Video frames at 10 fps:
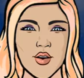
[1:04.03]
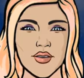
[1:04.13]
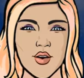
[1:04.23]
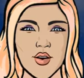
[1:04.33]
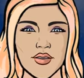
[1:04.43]
are
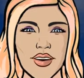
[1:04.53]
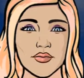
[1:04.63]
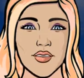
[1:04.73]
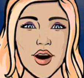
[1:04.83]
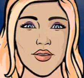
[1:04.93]
generally
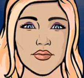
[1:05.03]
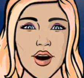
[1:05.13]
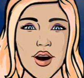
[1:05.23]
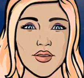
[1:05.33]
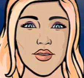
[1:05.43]

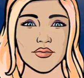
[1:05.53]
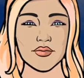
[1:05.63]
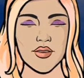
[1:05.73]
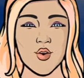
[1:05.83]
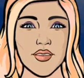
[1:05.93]
misattributed,
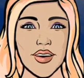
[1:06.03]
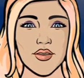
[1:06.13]
and was